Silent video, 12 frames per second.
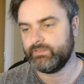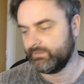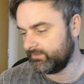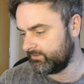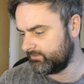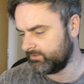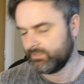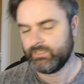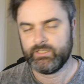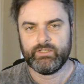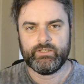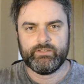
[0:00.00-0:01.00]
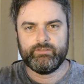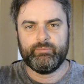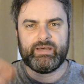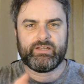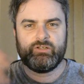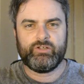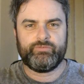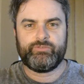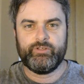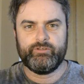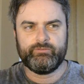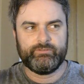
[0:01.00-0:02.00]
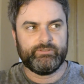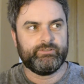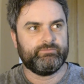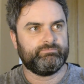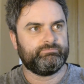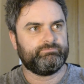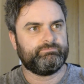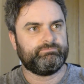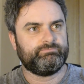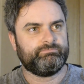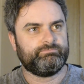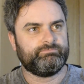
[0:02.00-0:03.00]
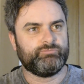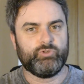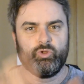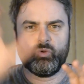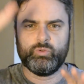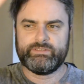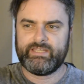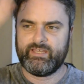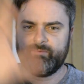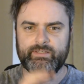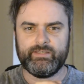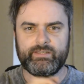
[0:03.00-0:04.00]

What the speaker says: The battle of the the old timey